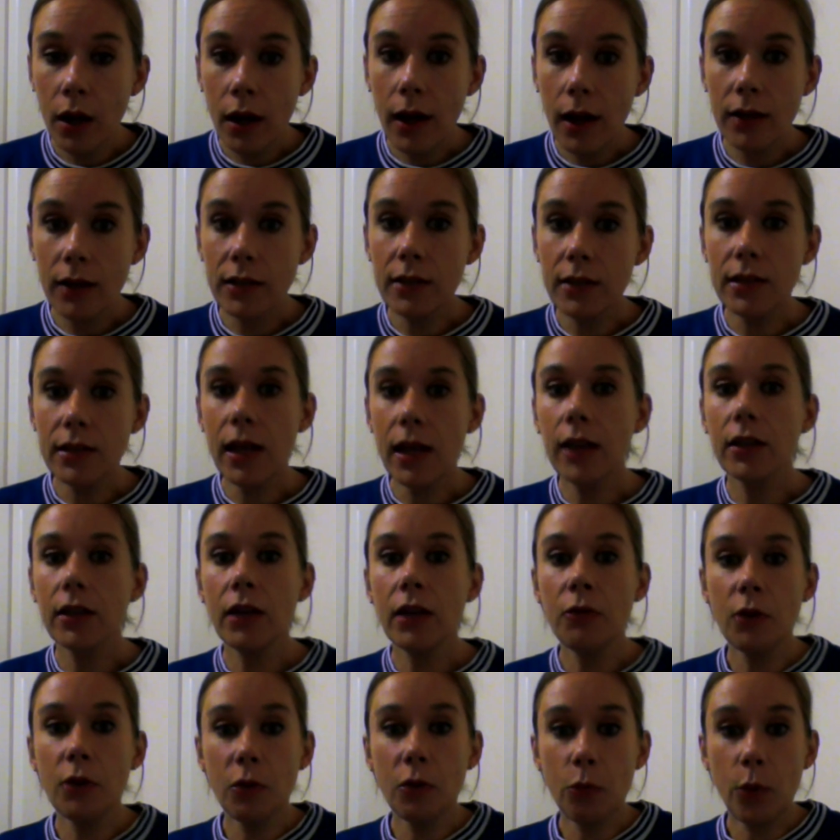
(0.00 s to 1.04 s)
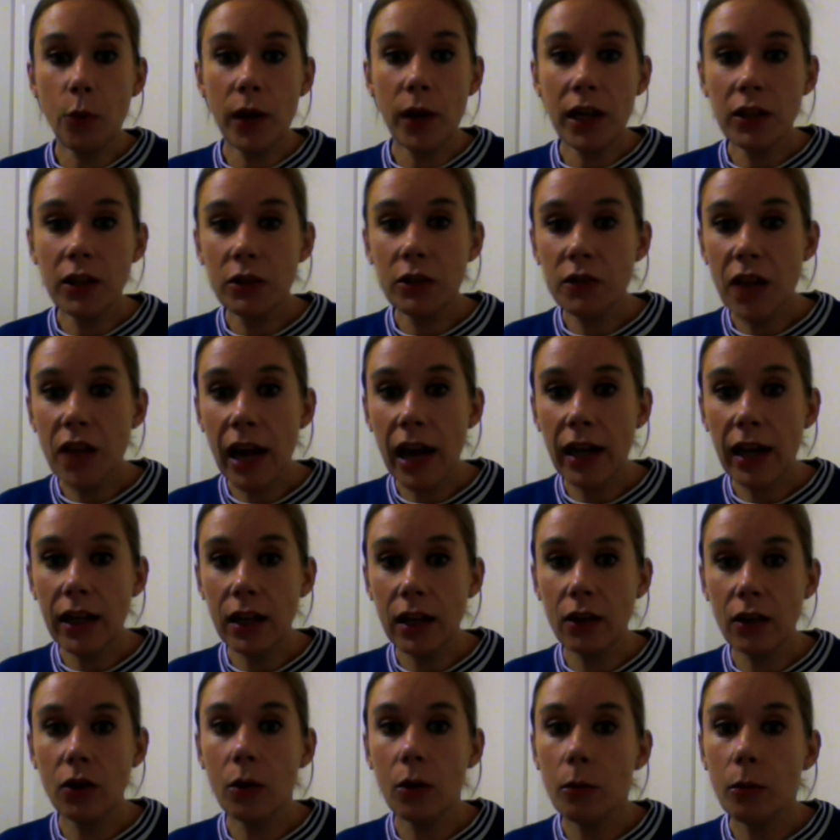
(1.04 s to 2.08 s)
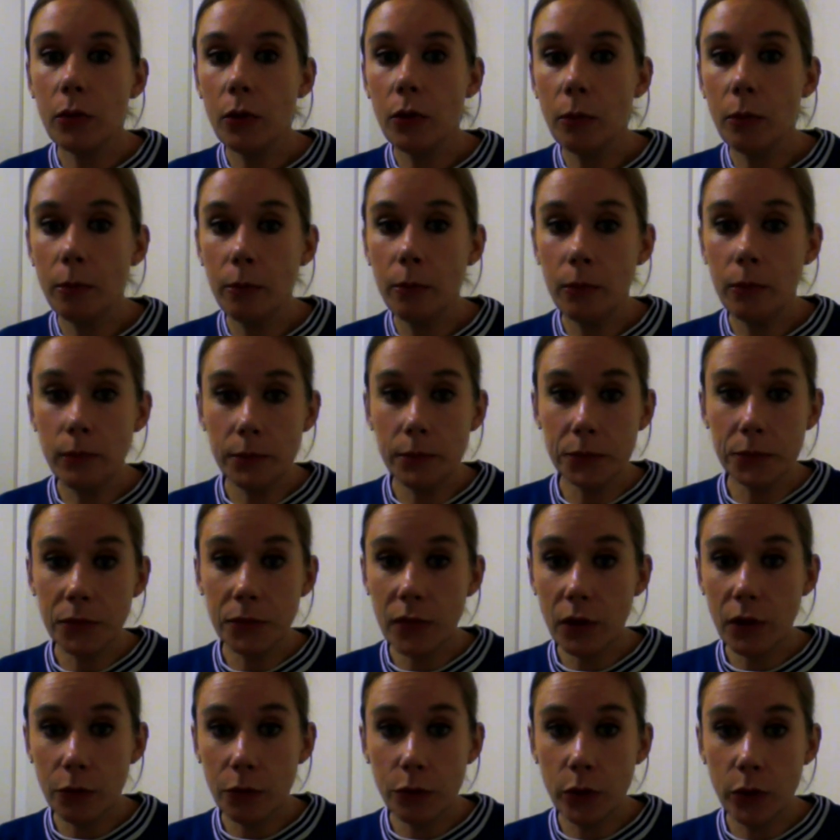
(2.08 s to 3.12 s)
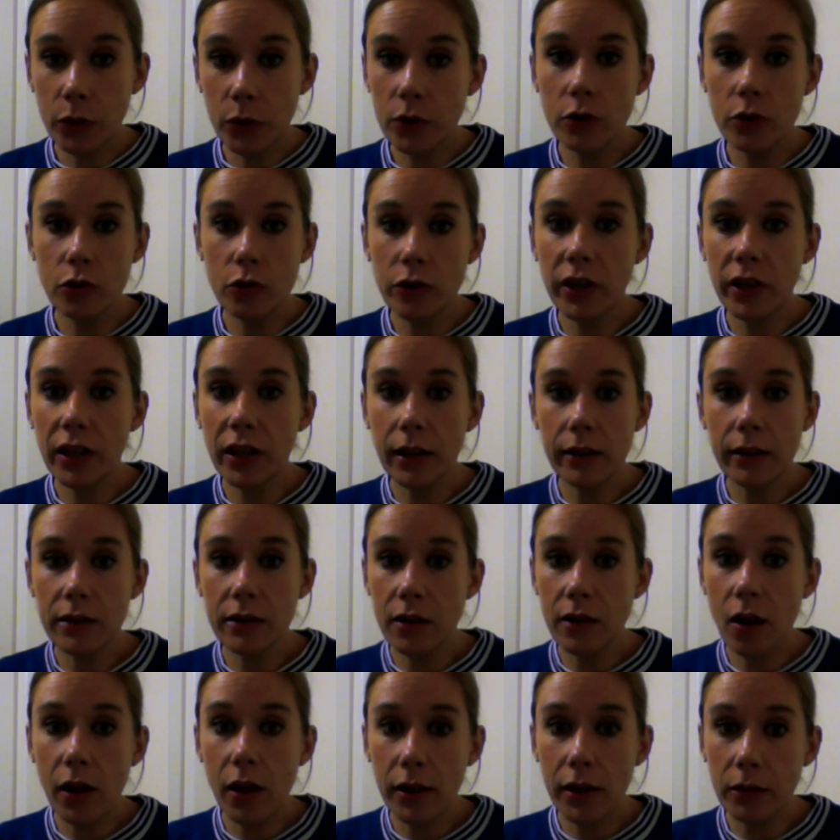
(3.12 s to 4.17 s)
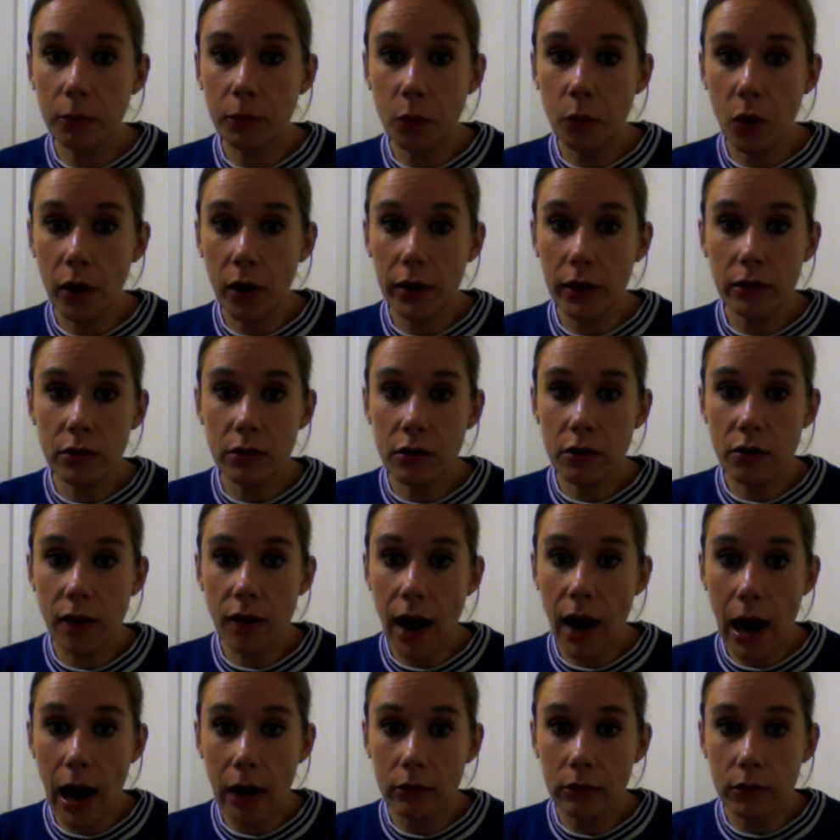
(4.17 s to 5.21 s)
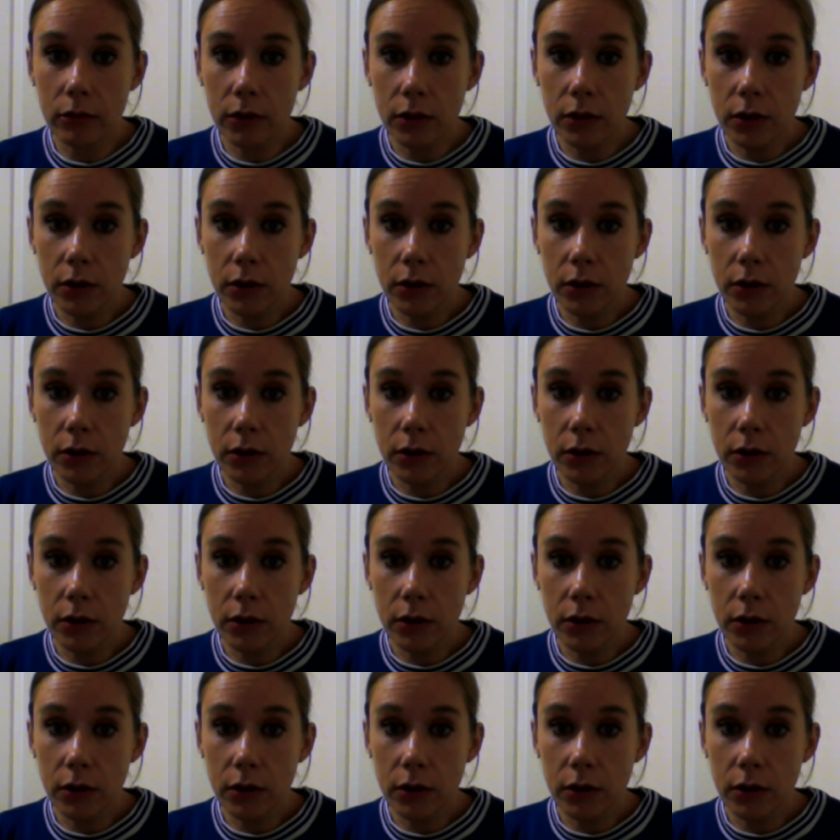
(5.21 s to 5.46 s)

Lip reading: As I said, if we'd have taken up the food and drink inside of Brighton's ground,